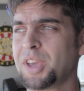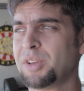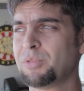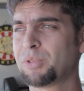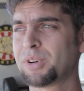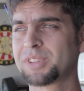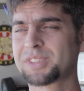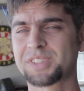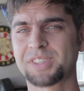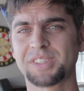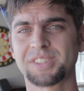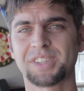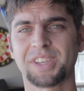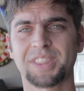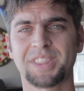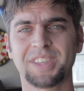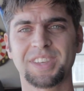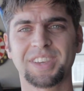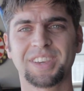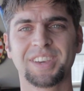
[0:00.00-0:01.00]
In one sense,
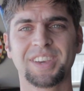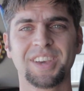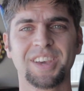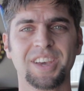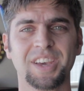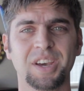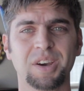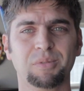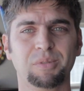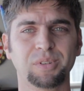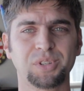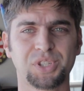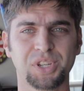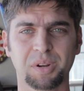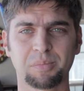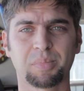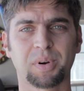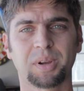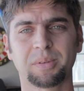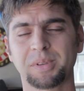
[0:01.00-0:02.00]
I think, well,
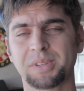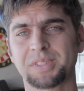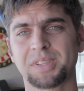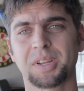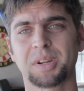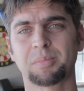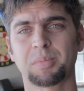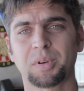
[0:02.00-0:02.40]
Jed probably set